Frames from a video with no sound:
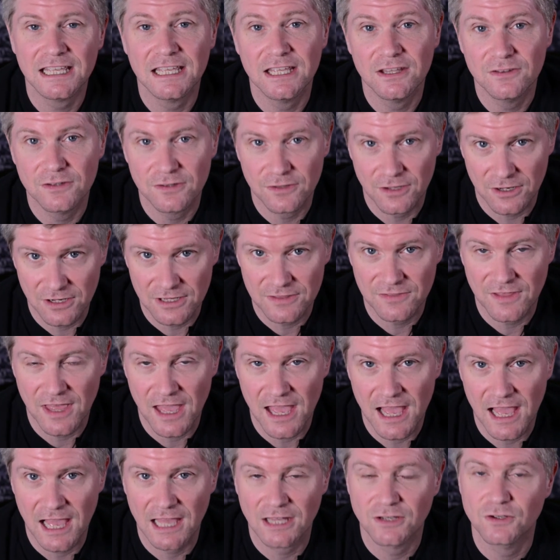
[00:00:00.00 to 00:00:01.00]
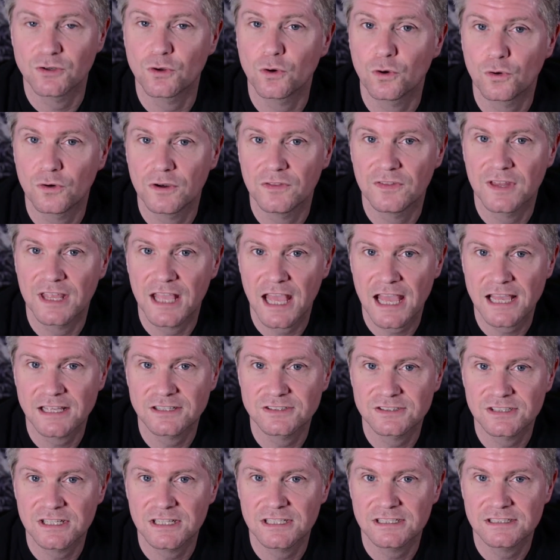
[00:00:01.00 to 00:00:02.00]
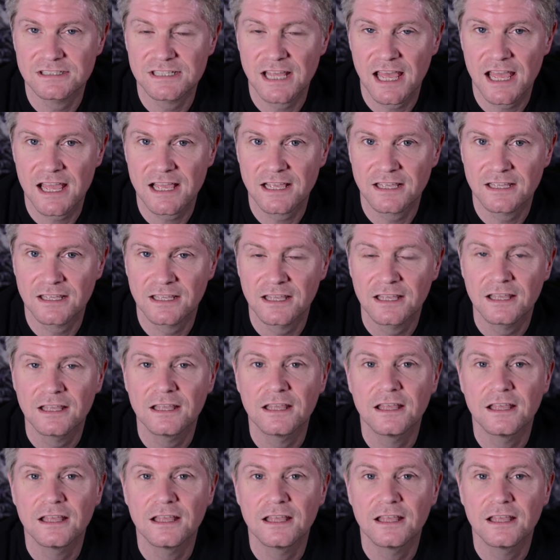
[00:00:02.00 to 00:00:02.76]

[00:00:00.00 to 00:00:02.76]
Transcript: either in their hand or in the exit deck,